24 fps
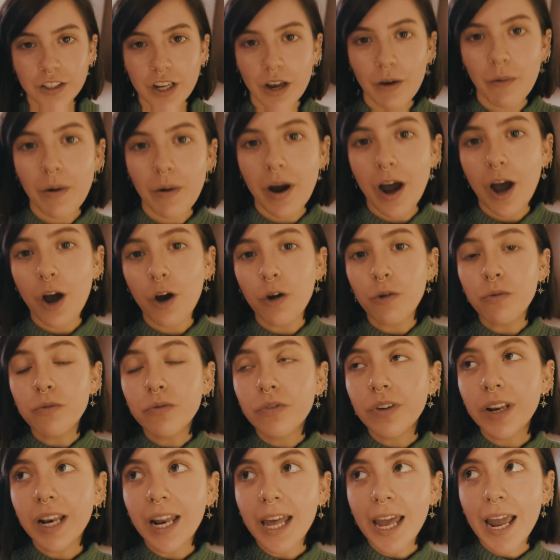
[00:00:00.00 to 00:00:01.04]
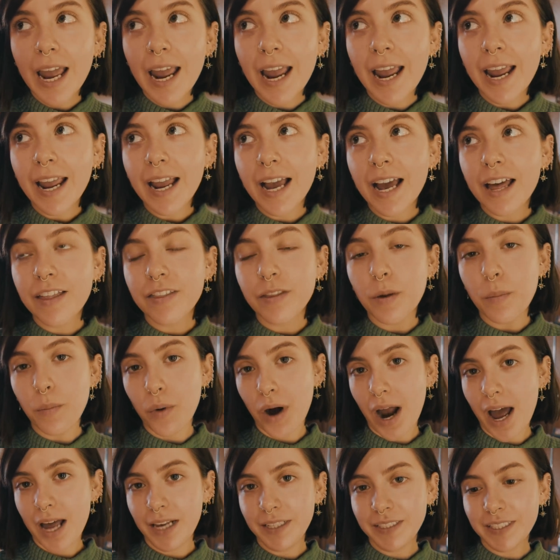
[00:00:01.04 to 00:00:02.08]
So hopefully the
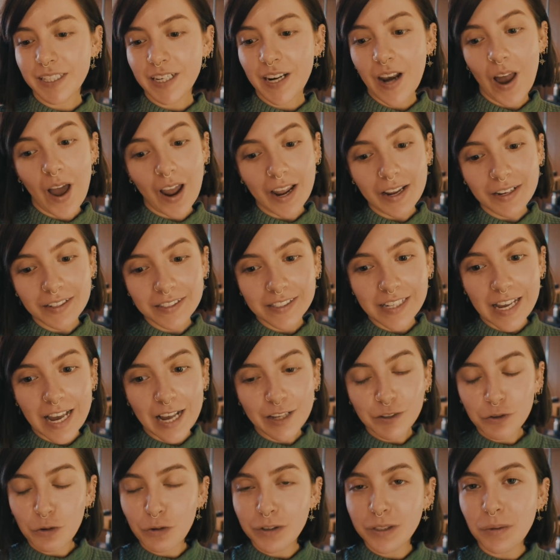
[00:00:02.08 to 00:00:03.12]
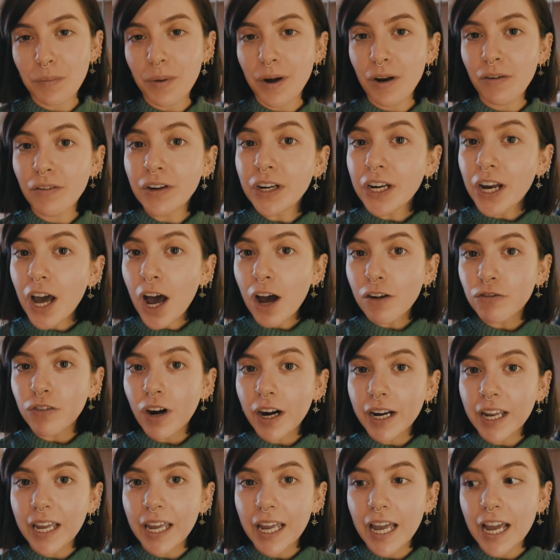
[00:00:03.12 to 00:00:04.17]
brand likes it. It's always a bit of a
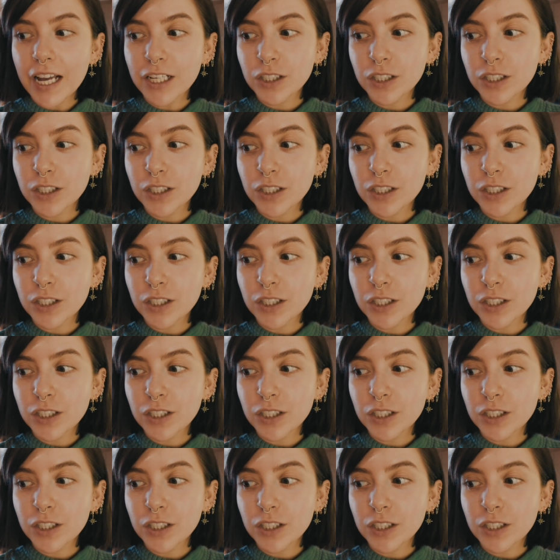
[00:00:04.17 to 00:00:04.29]
nerve-wracking